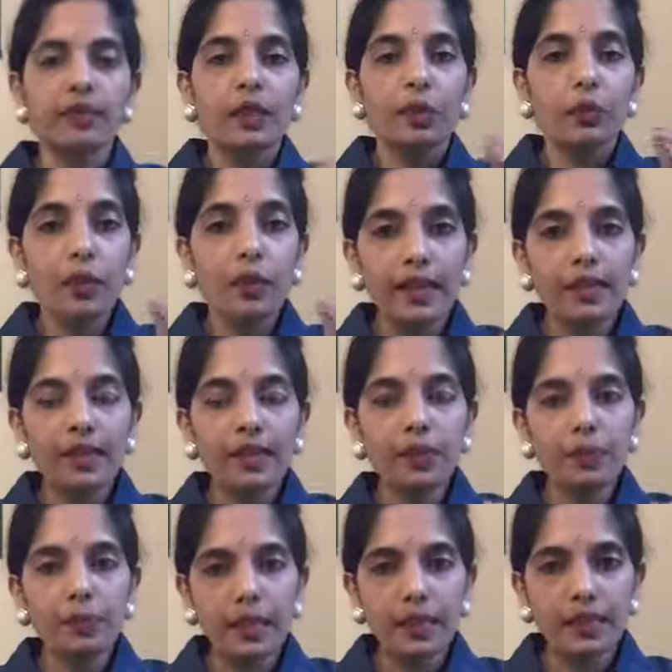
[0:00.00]
When you
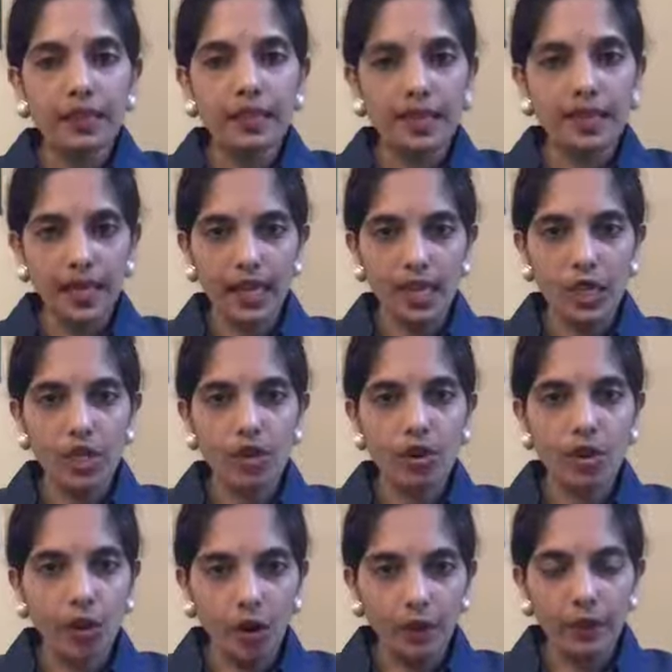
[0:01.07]
put the attention
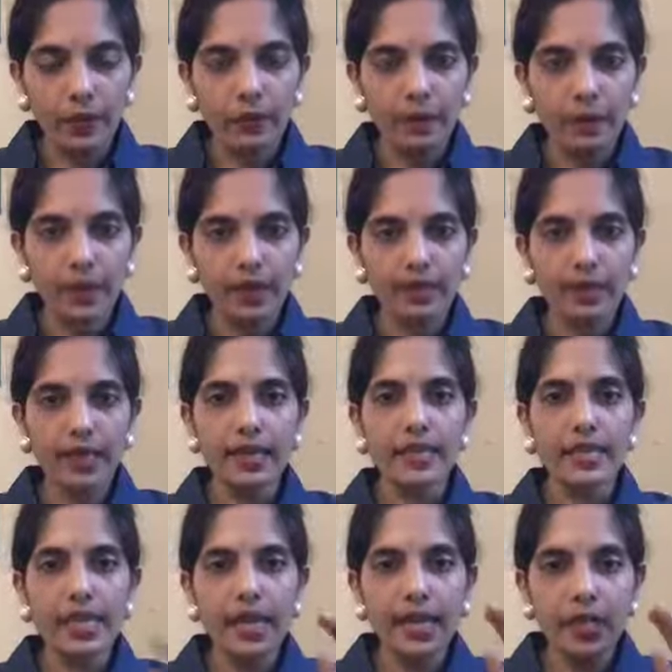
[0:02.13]
on the breath
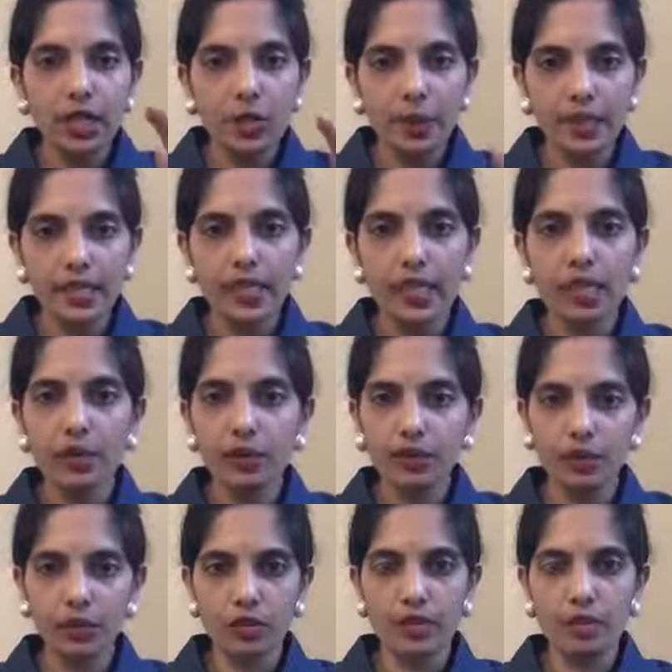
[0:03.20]
and take 20 of
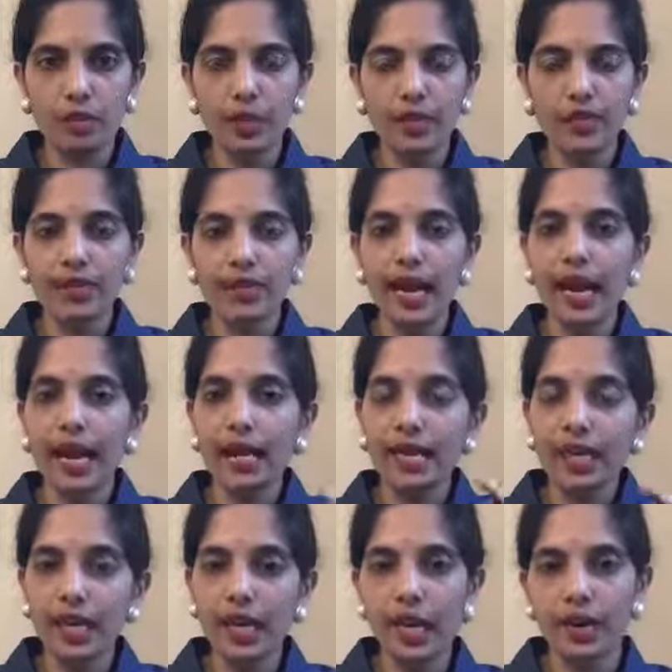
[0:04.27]
those breaths, I
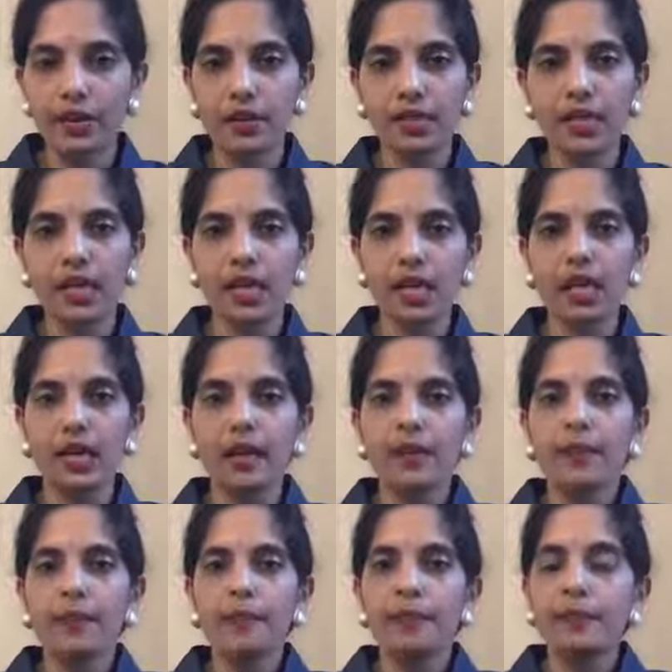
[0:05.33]
guarantee
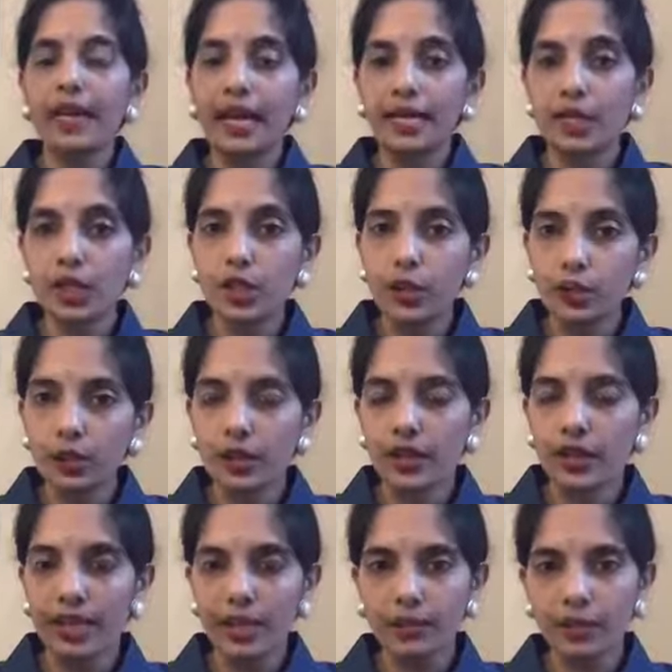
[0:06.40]
that you
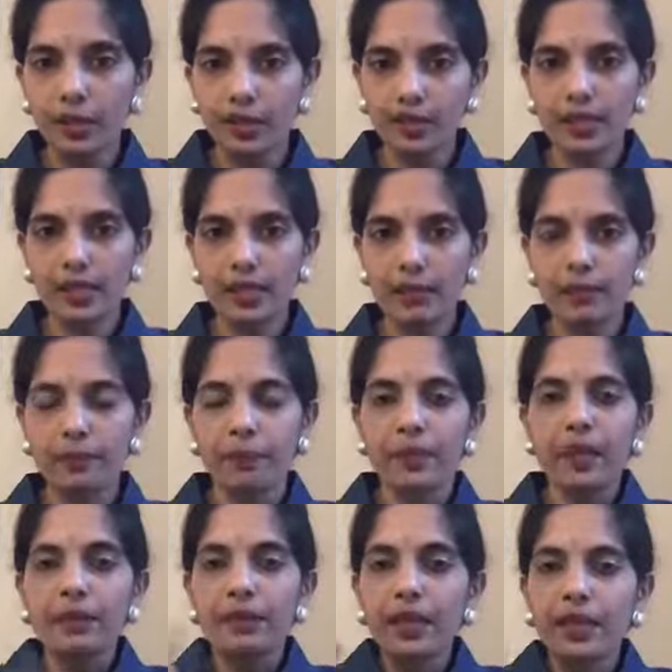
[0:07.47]
are able to sleep,
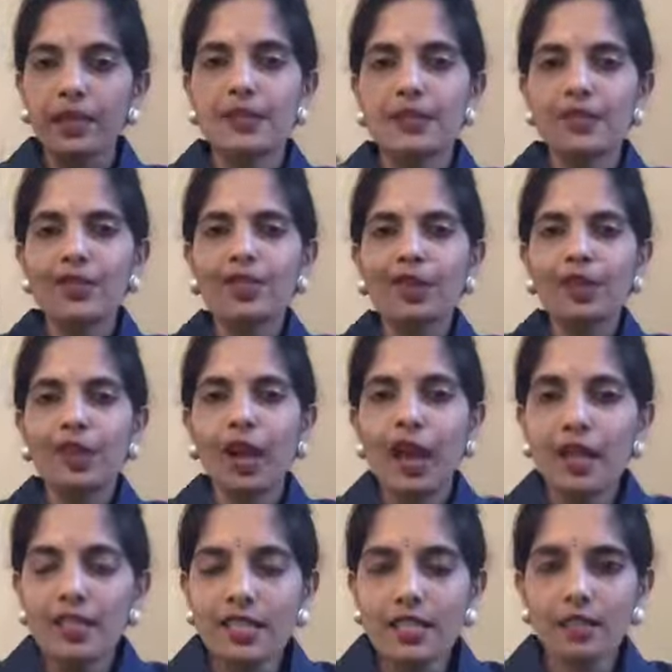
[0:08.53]
because there's
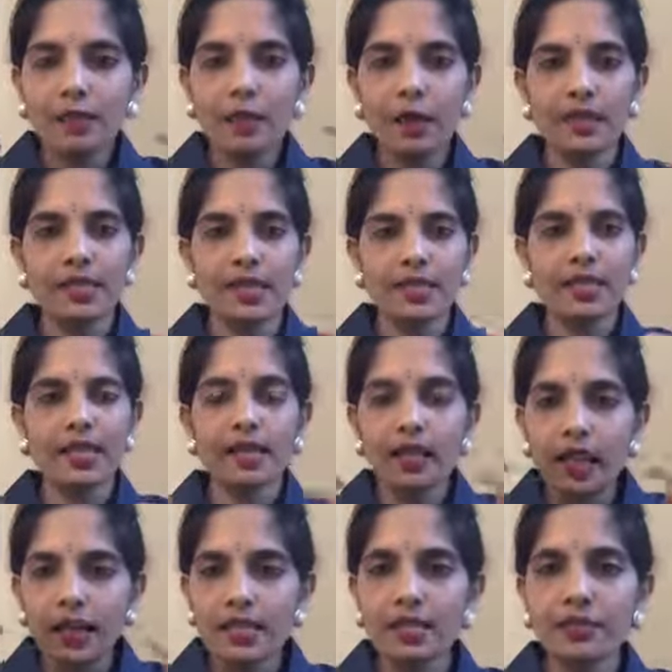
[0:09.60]
lots of processing,
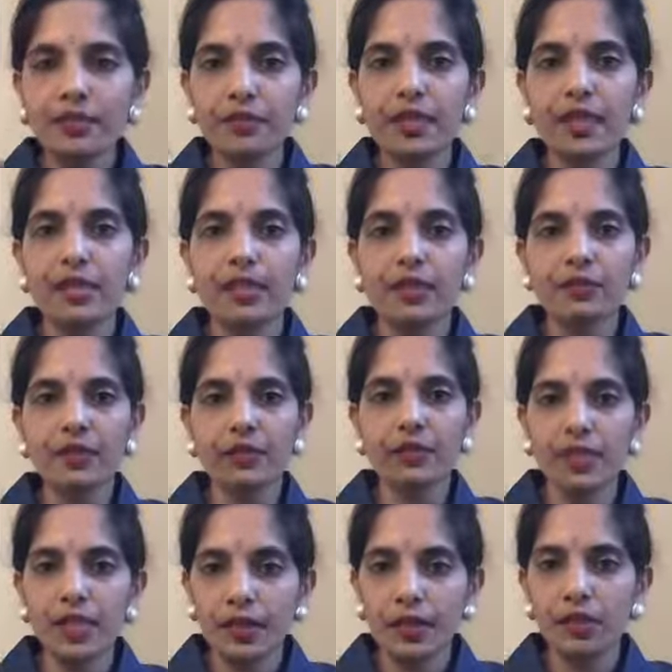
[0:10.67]
lots of things that we have
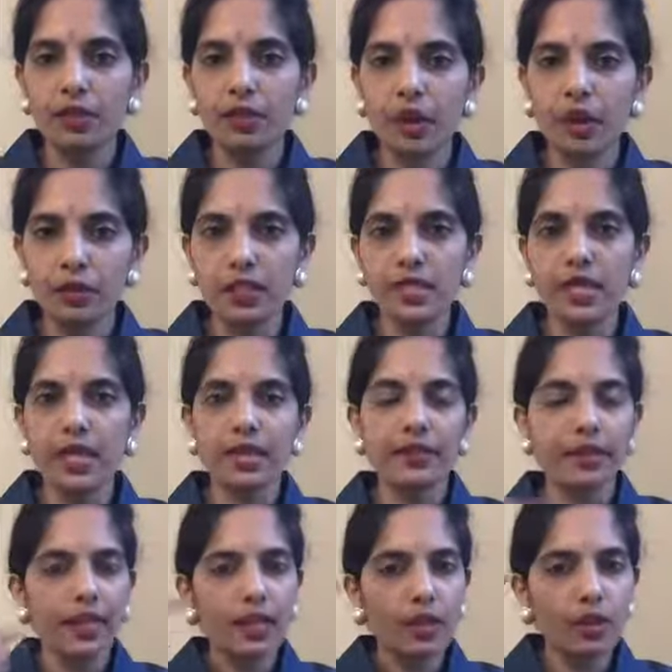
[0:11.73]
done throughout the day, and
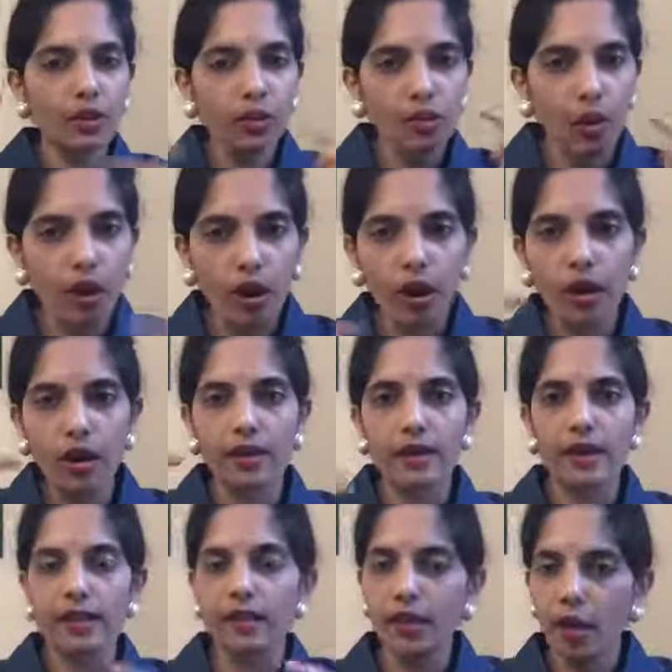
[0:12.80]
they go on
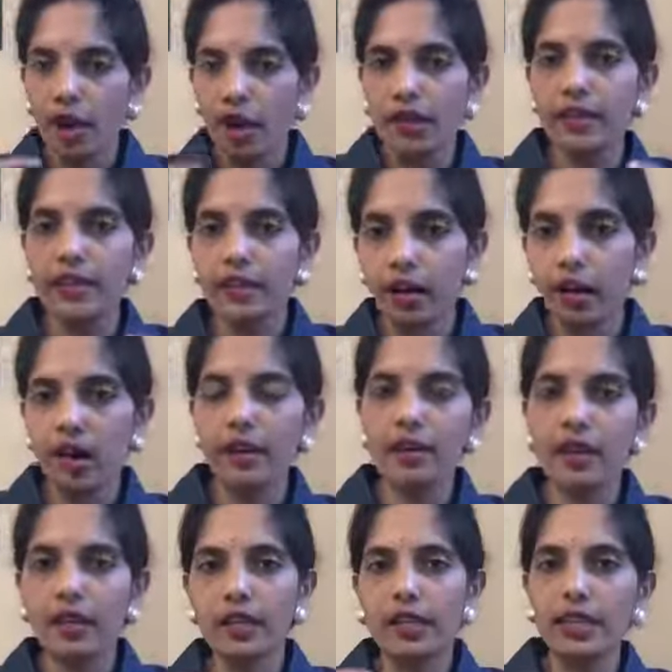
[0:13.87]
and on and on,
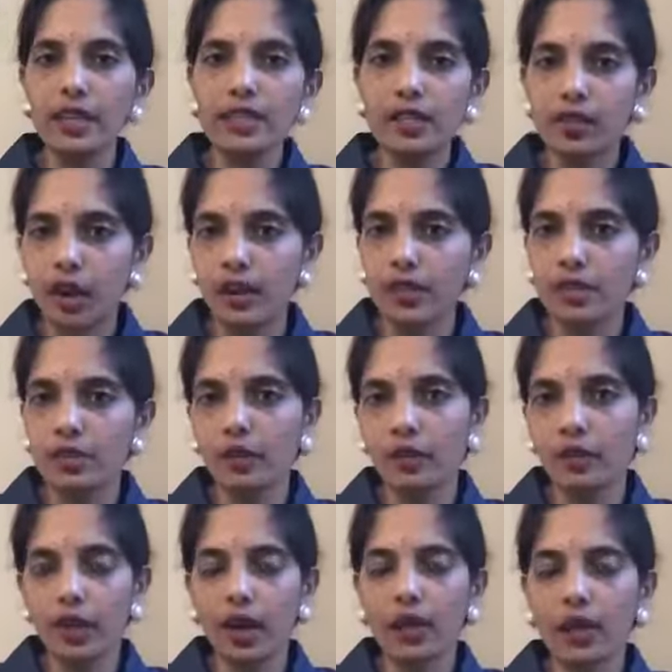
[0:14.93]
and these thoughts will
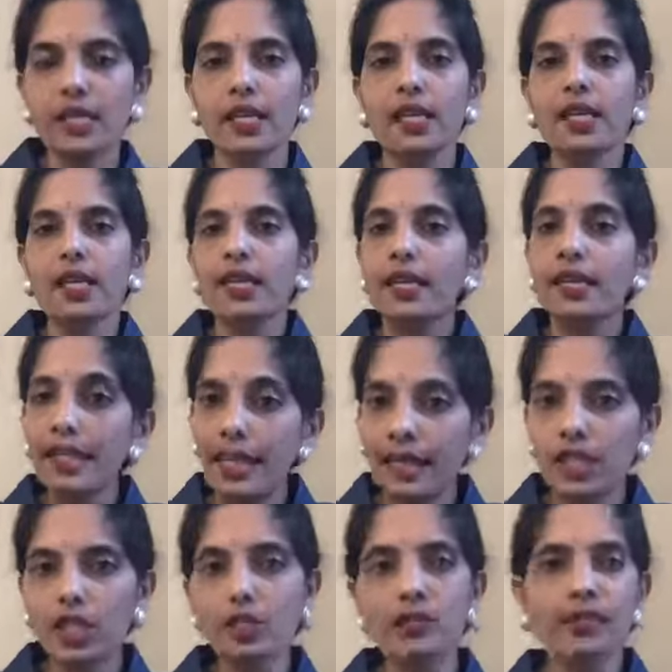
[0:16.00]
not
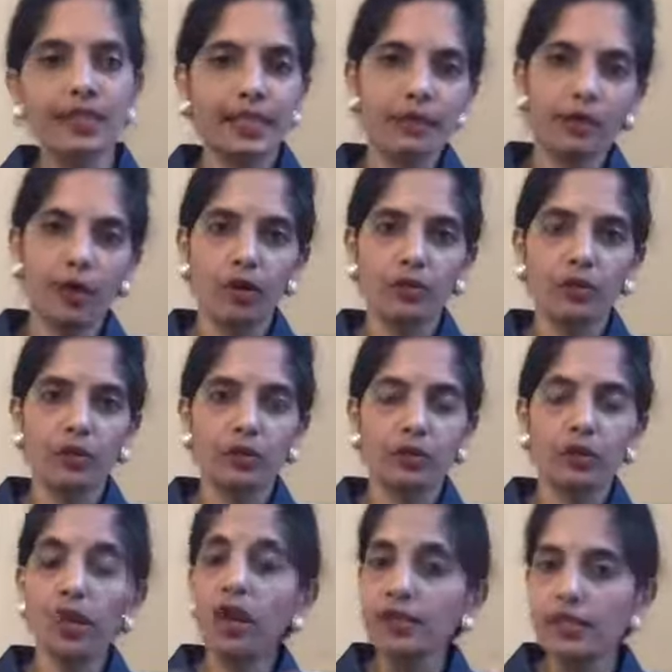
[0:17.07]
let you sleep also.
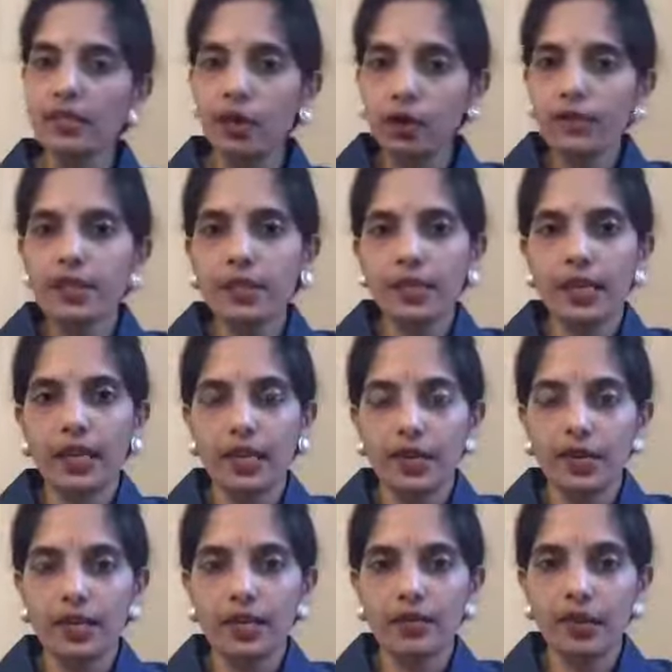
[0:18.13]
Thoughts also
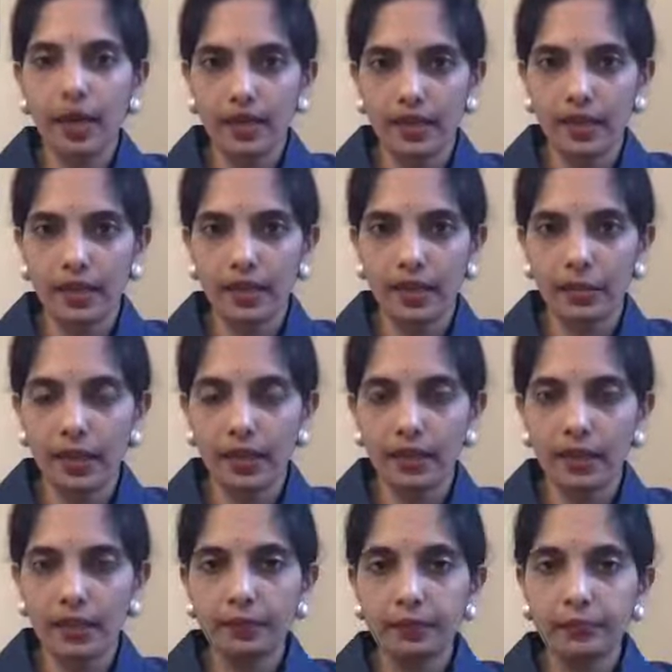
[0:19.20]
increase vata in the body.